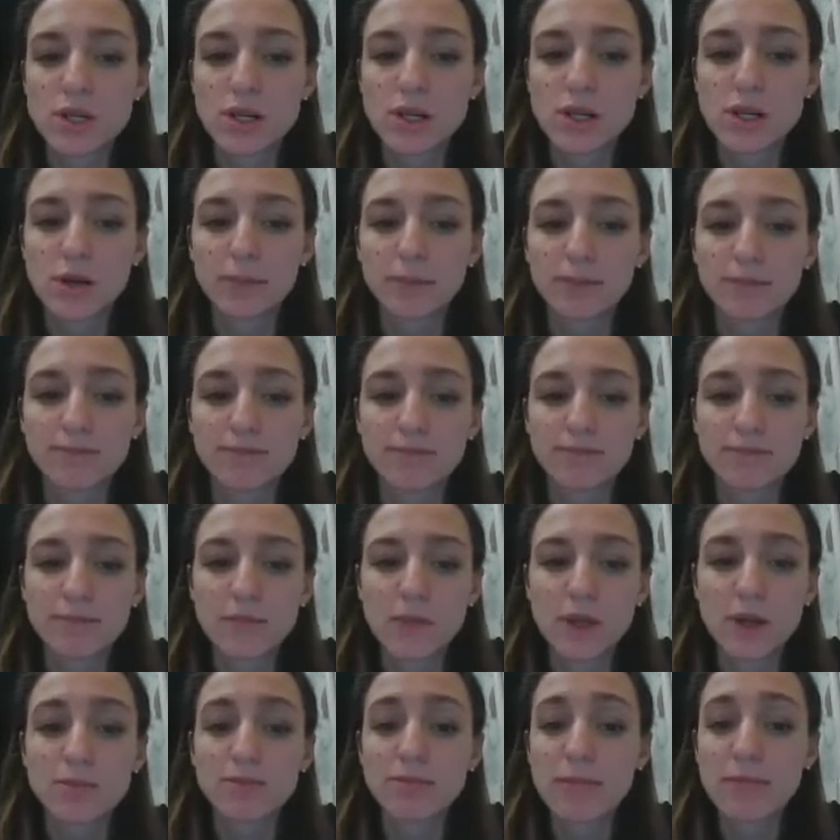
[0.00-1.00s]
um,
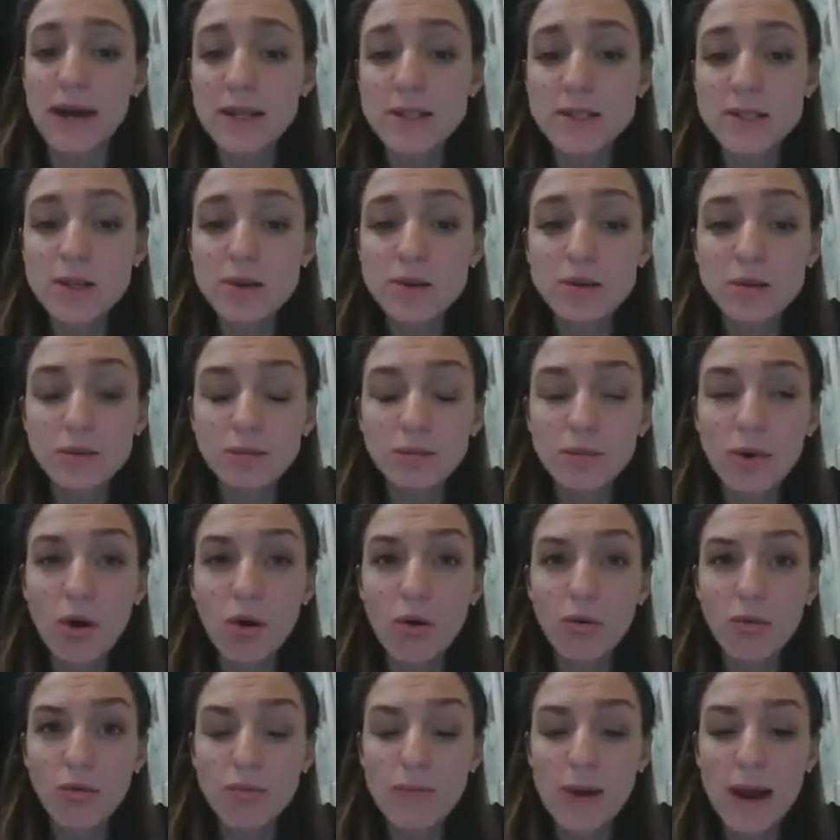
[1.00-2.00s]
compendium
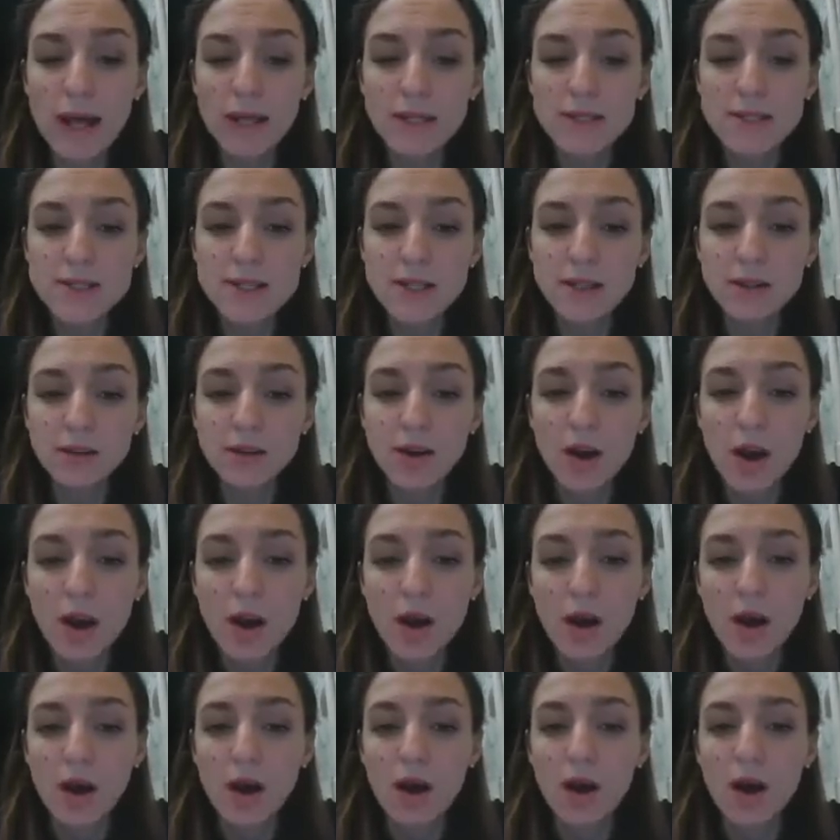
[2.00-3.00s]
of medicine
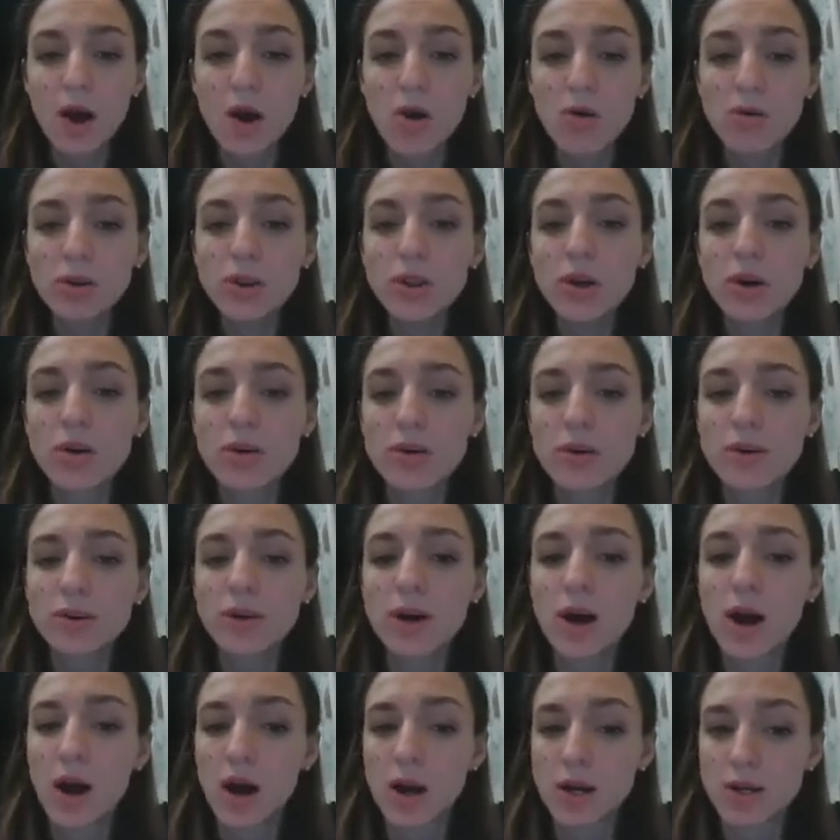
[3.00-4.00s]
on oral
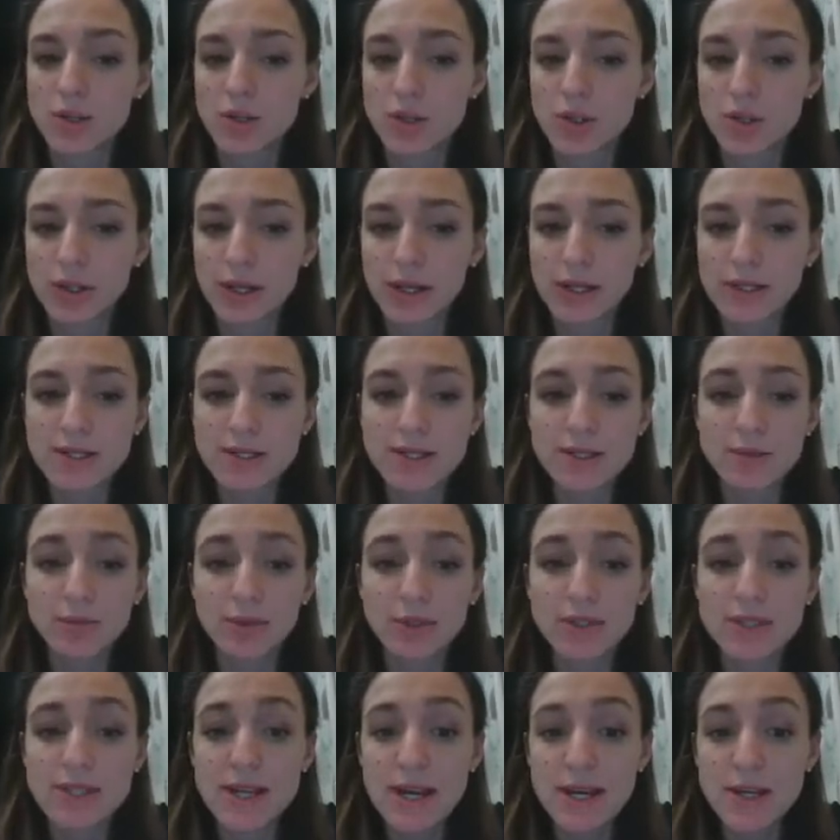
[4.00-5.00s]
hygiene and
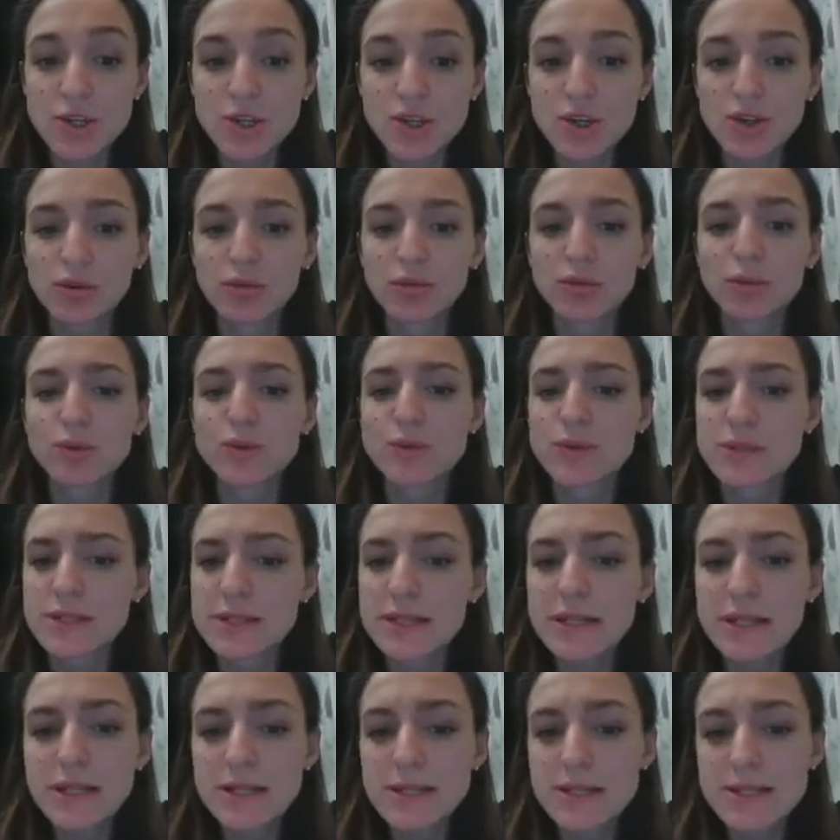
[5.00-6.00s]
stabilization of loose
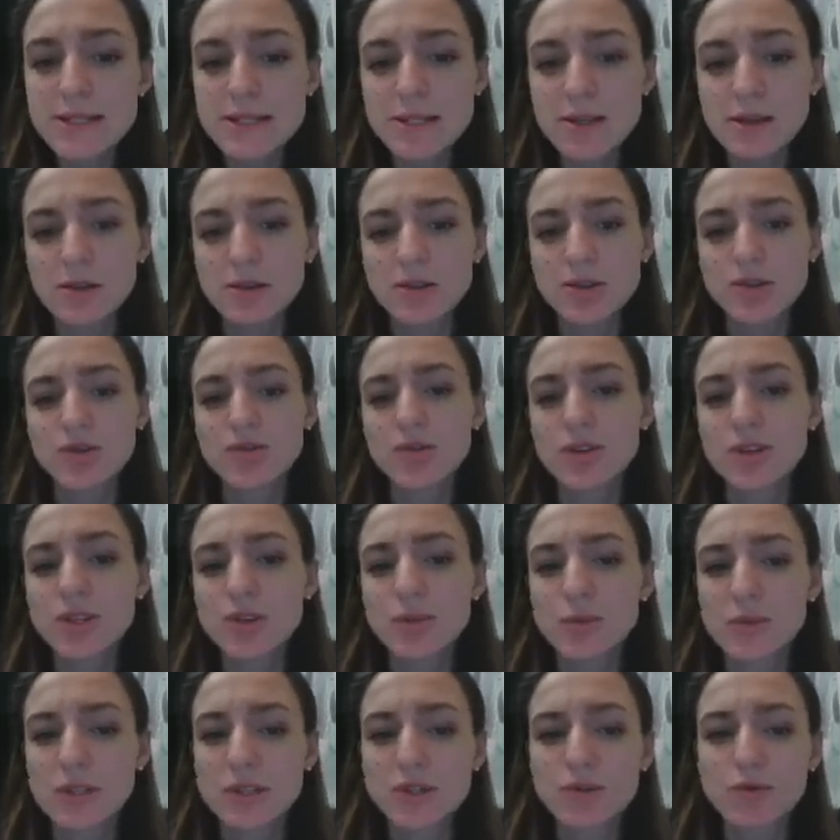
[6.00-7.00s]
teeth and
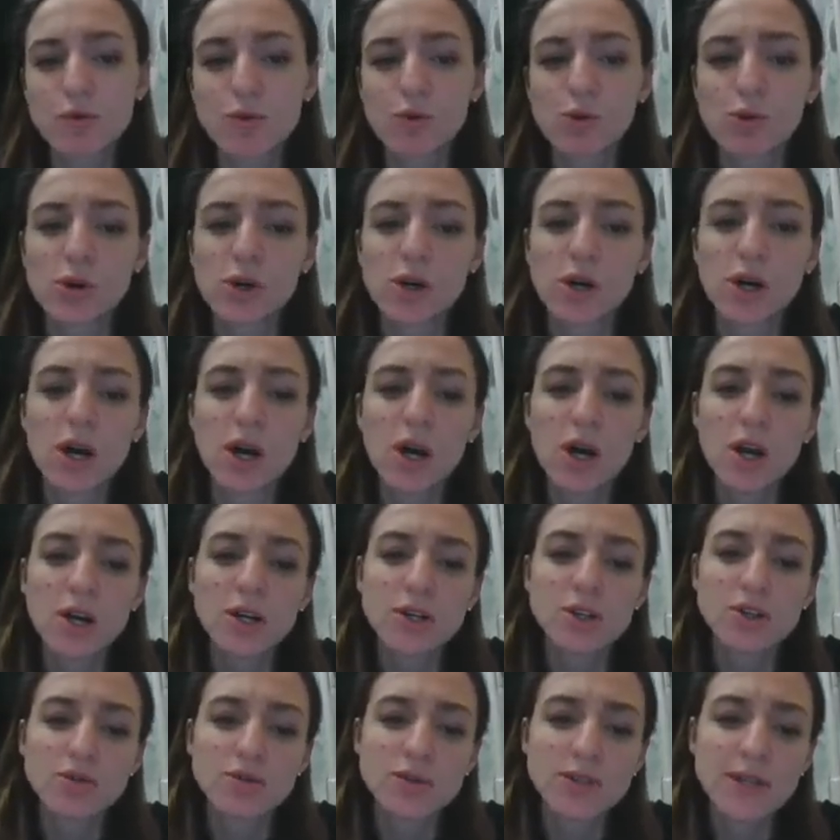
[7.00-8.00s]
treatment for
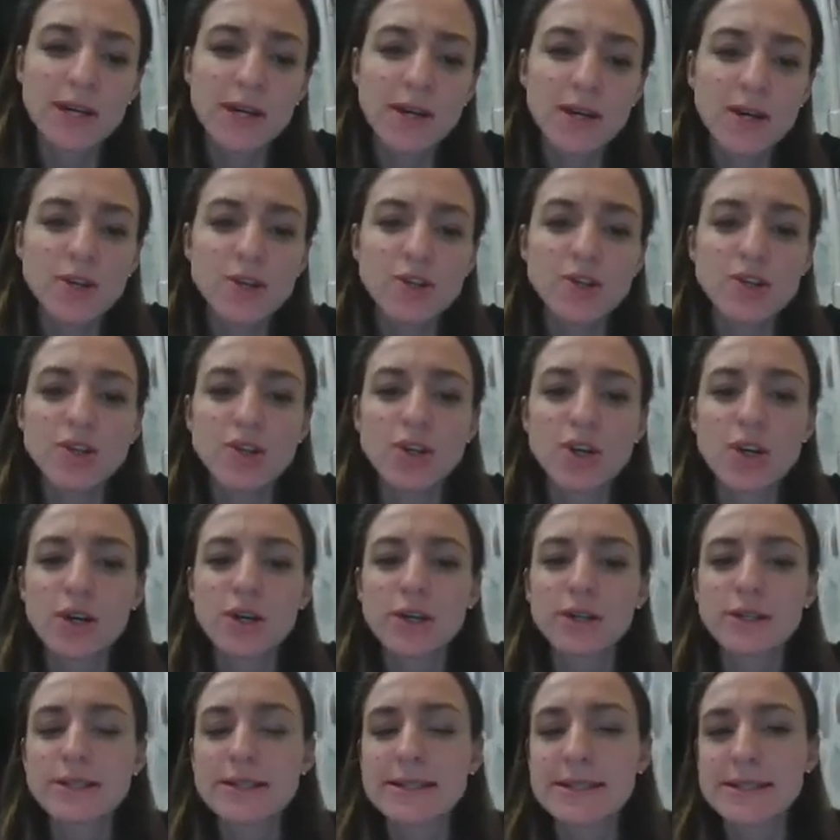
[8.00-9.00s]
toothache,
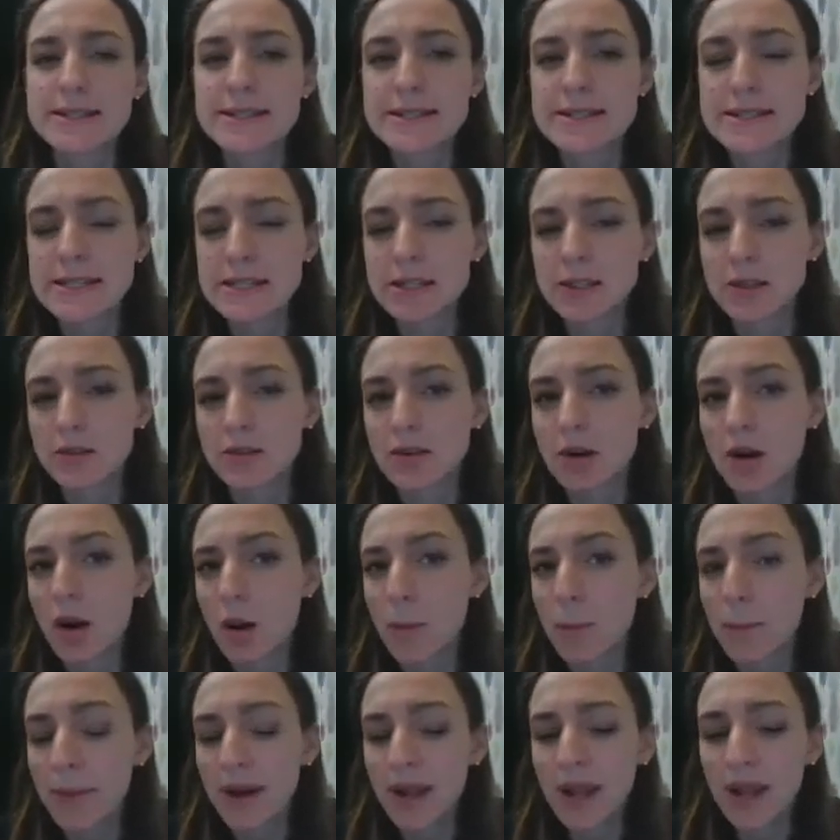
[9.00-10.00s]
uh, teething uh,
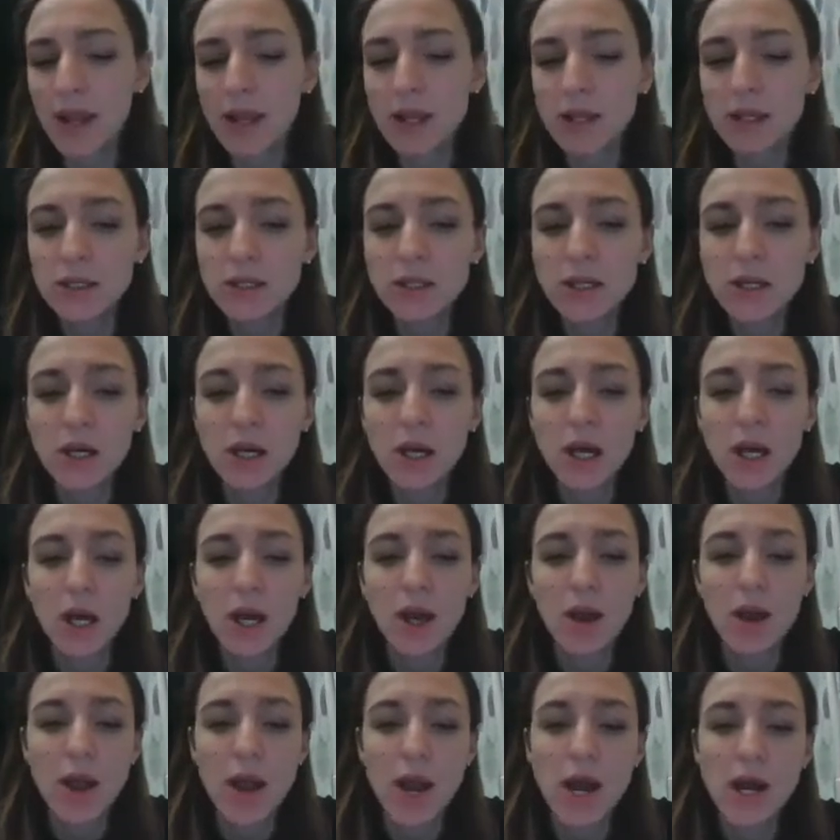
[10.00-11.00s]
pain,
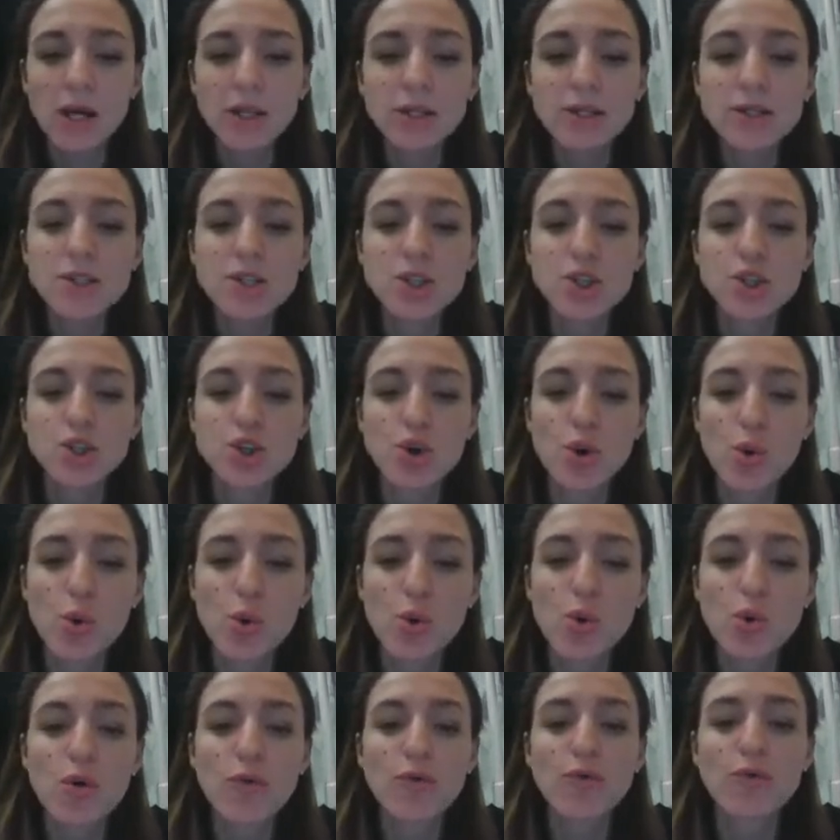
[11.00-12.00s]
and
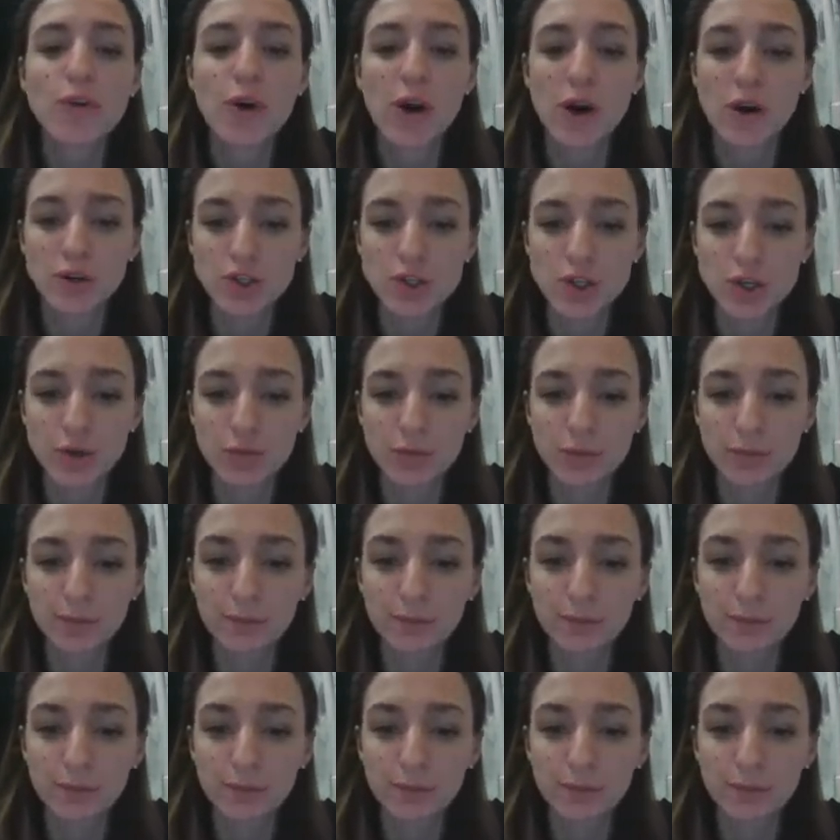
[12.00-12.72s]
jaw fracture.